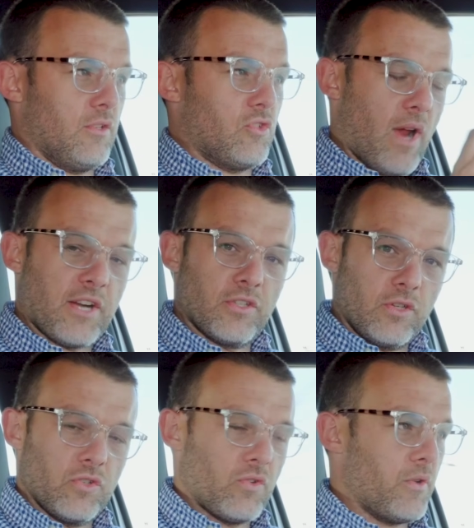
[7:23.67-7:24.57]
traction
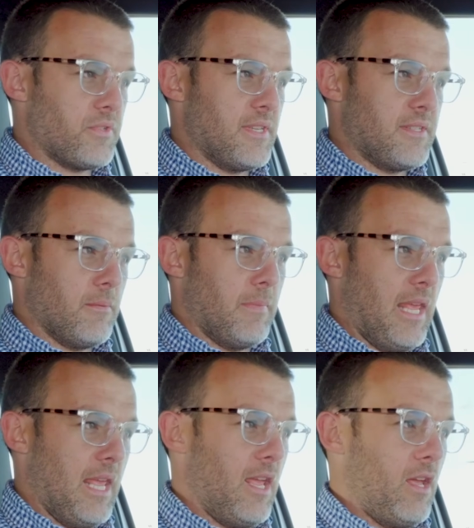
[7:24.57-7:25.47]
control system
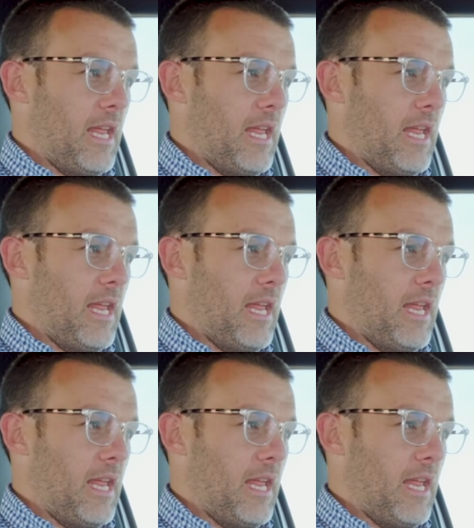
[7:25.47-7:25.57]
here,